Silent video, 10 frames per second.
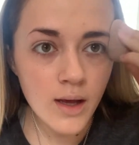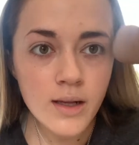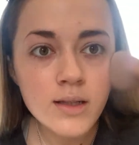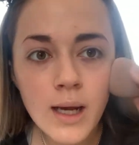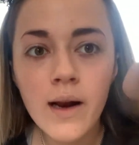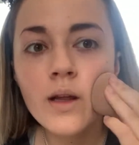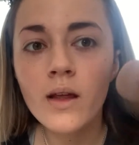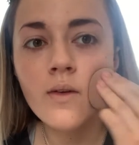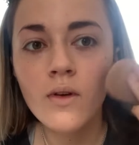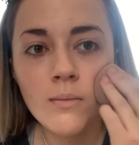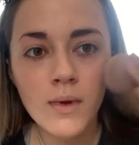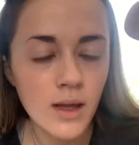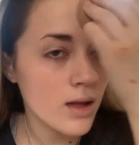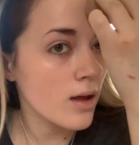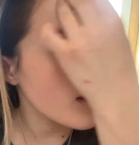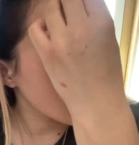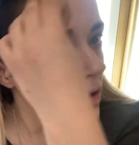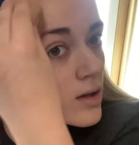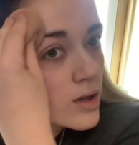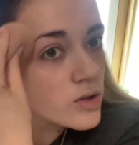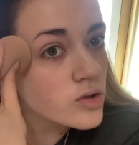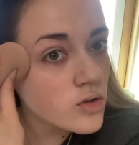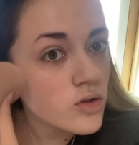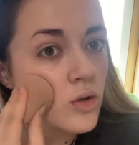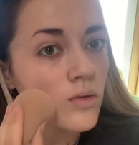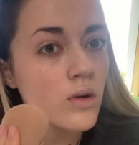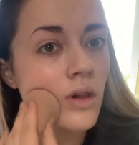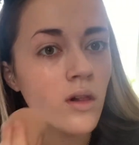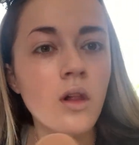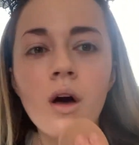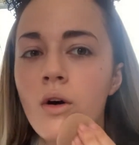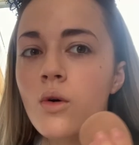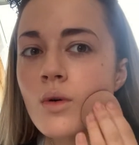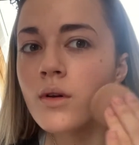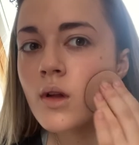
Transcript: It's kind of giving me a subtle glow,